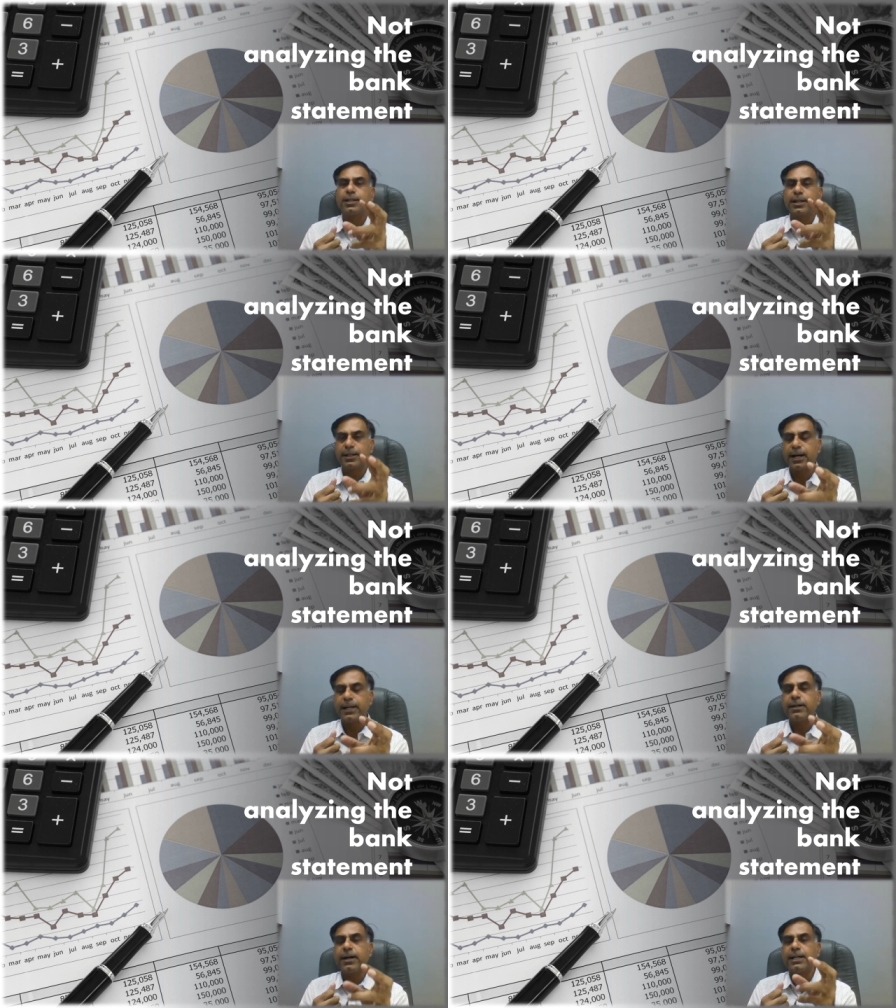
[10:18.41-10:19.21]
That
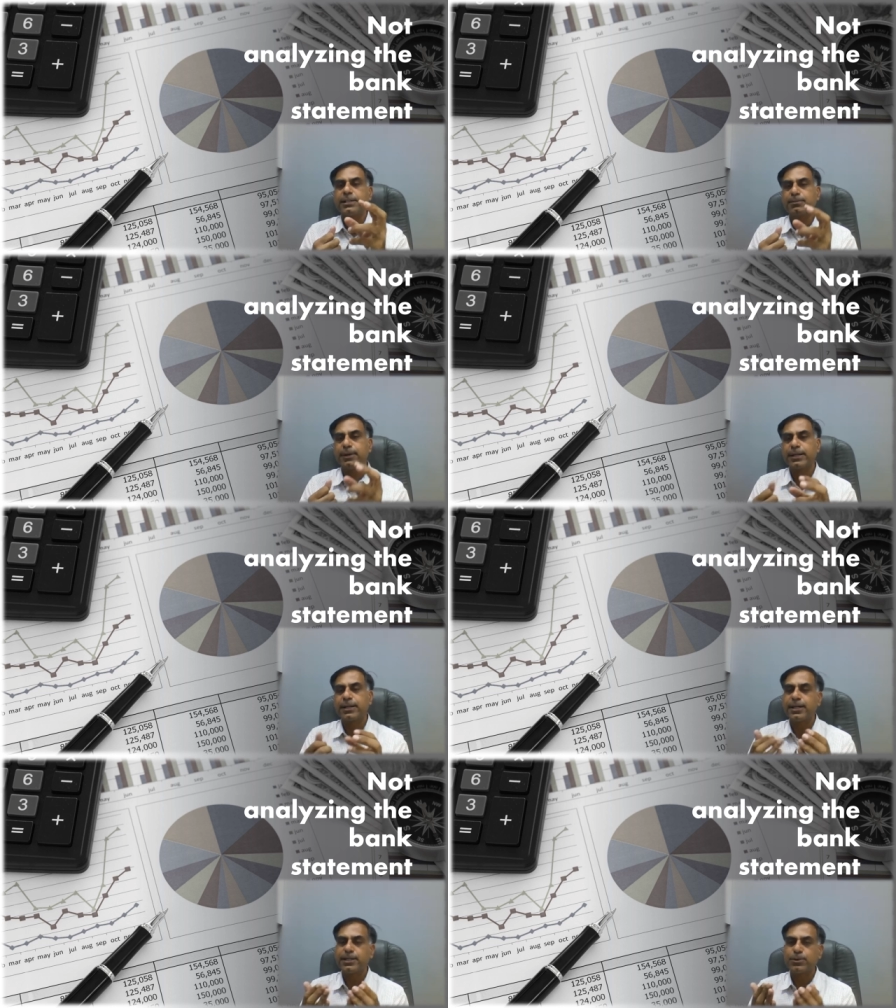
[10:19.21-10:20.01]
I ask my
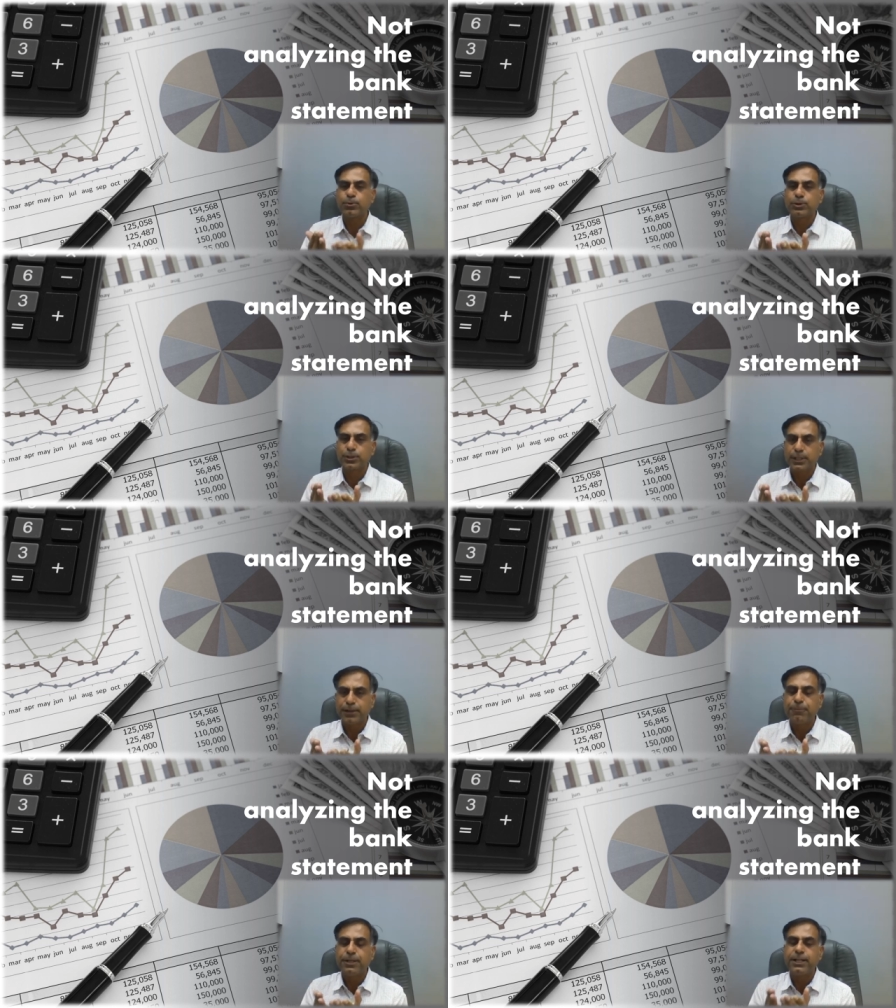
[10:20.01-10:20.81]
client to
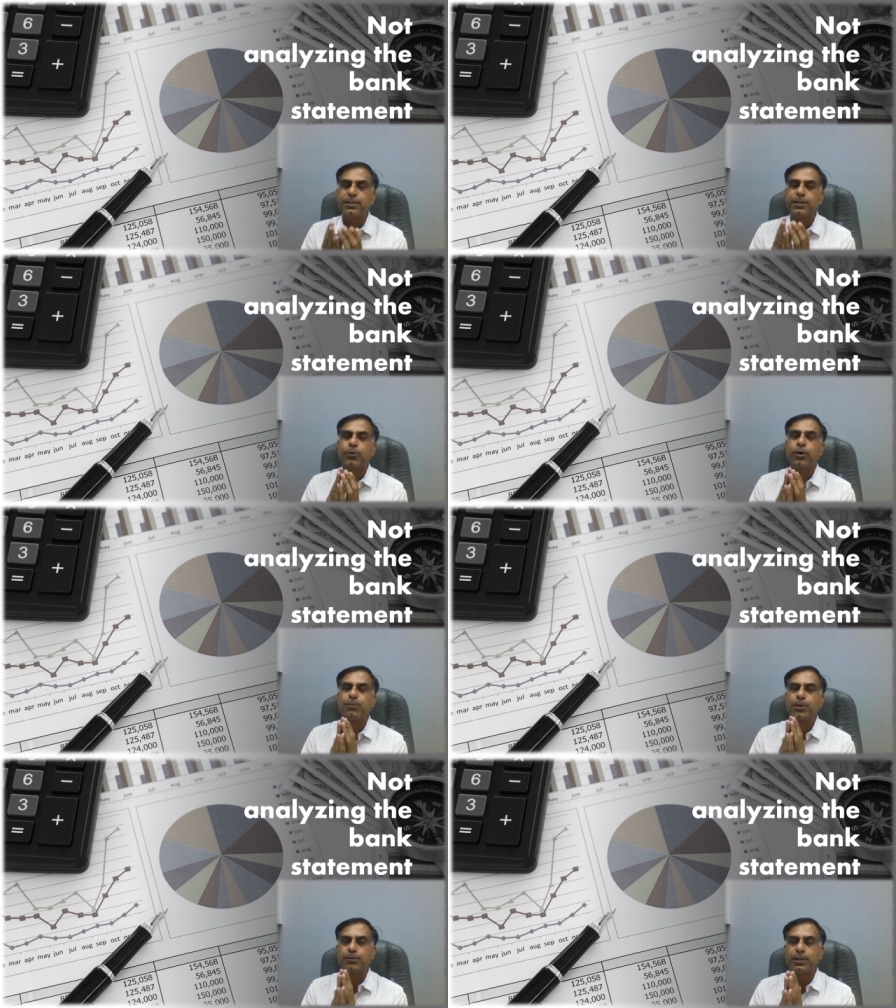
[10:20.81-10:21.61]
give me the
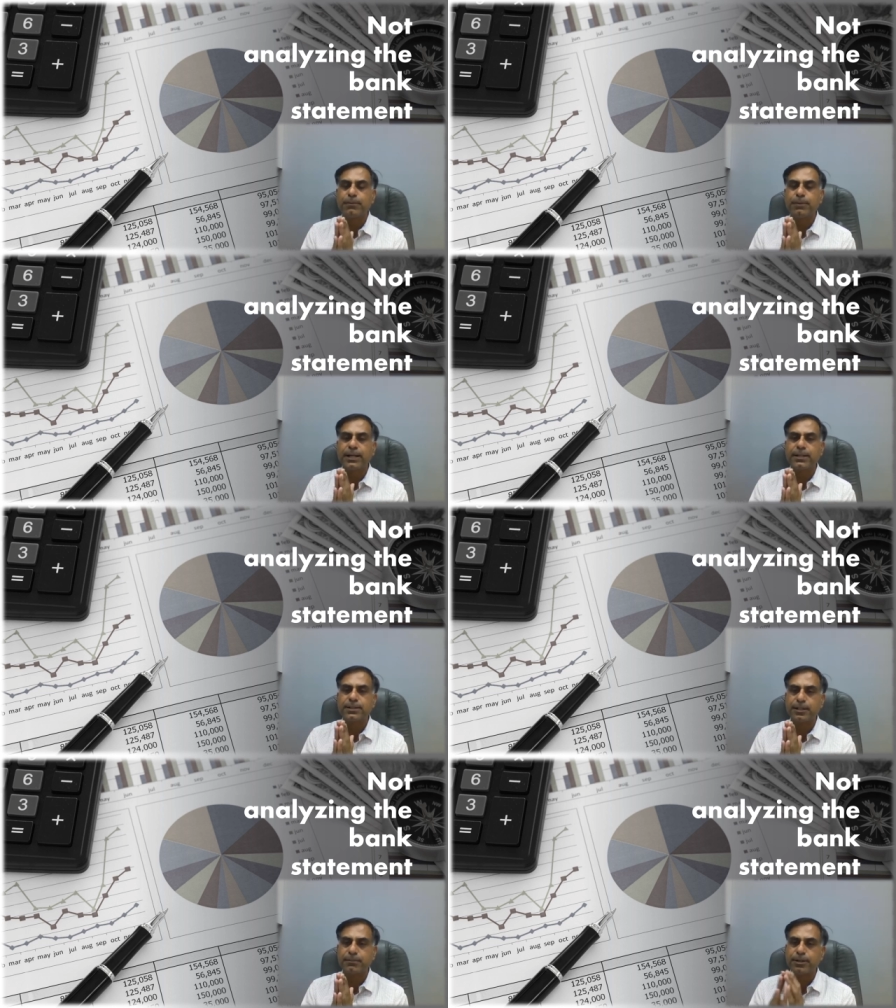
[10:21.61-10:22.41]
copy of their bank
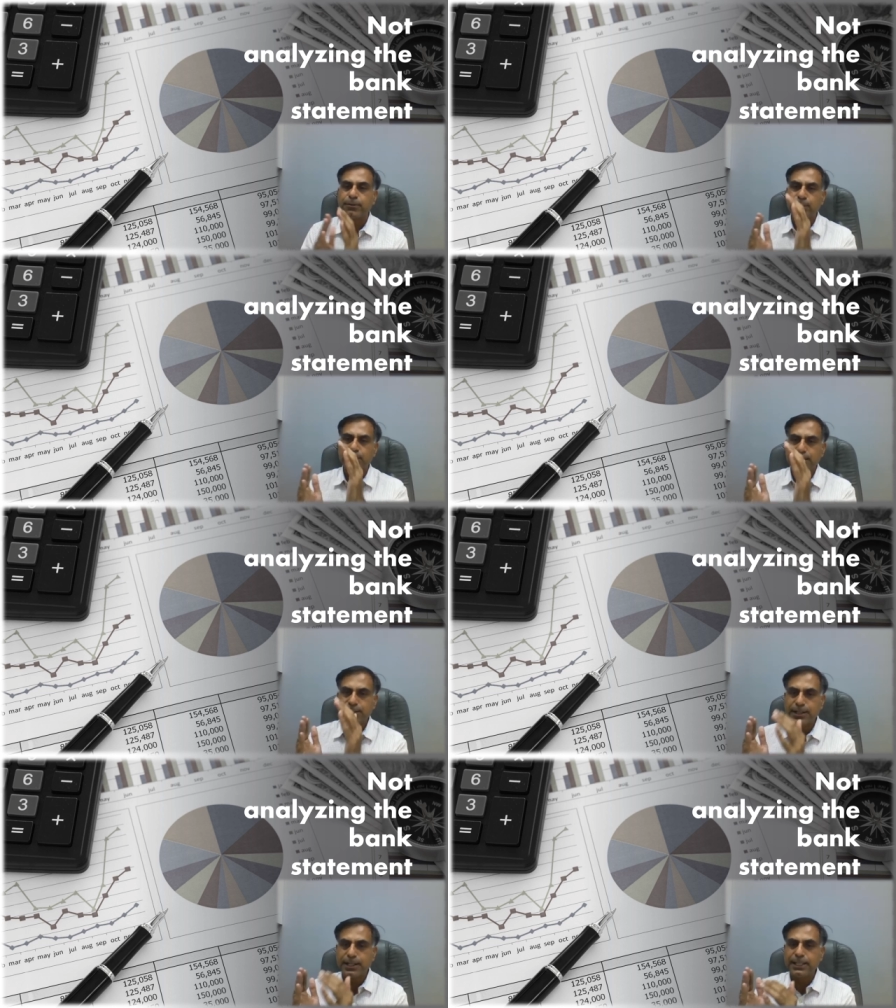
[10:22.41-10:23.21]
statement, which I
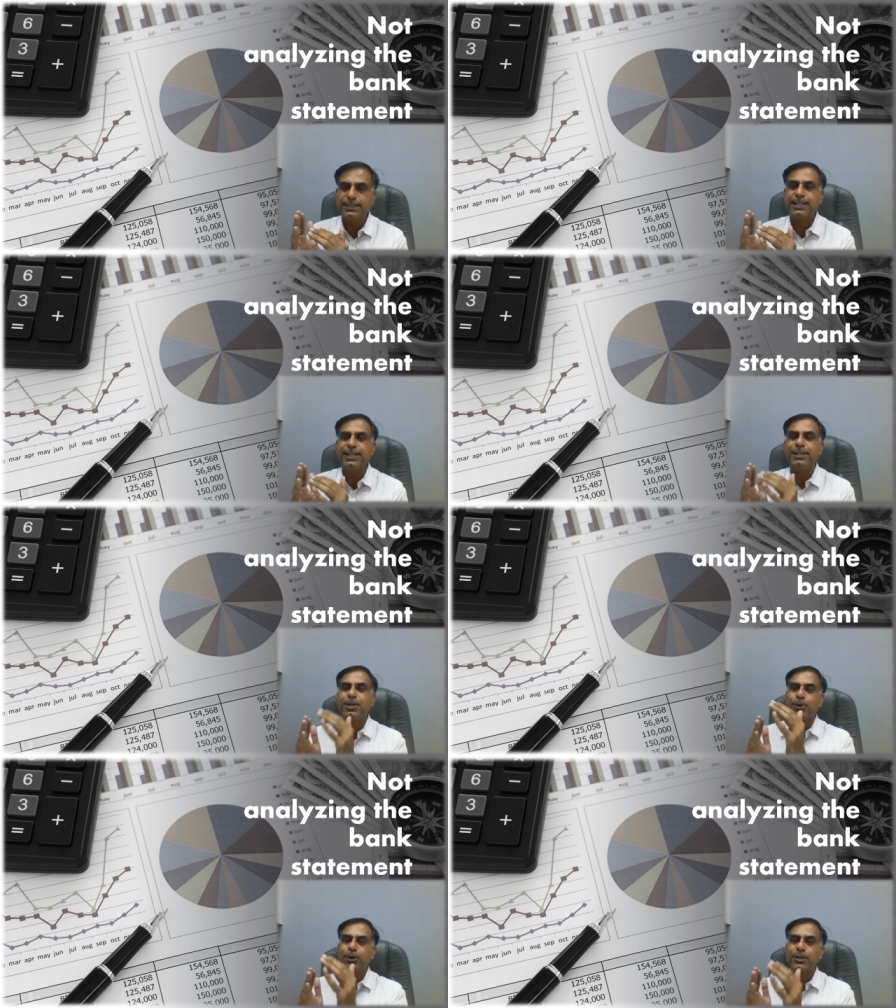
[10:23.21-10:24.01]
generally
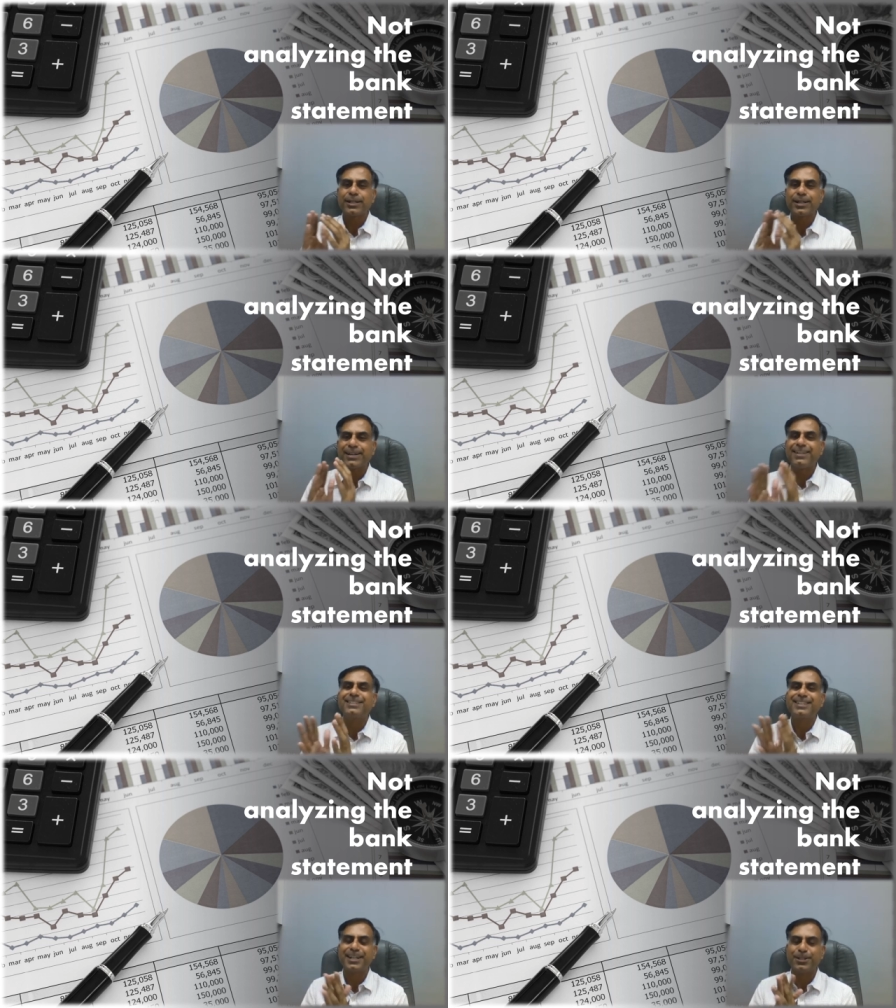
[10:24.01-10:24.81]
see on the credit
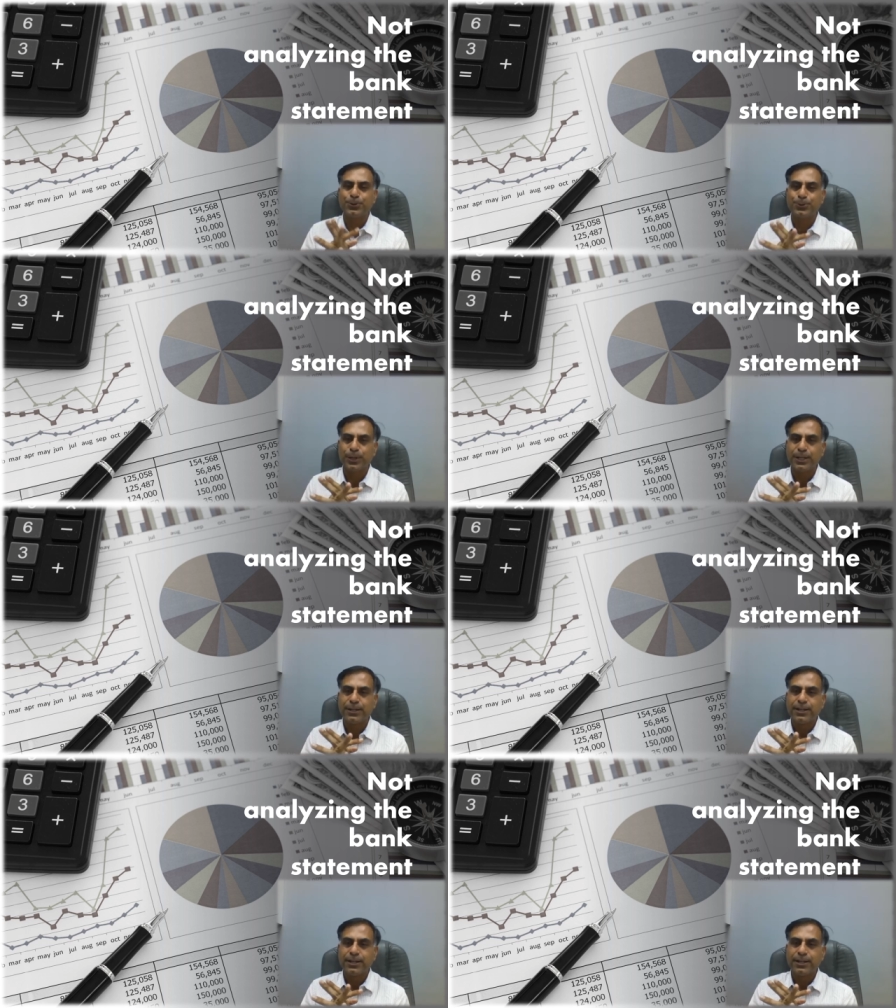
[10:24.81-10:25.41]
side usually.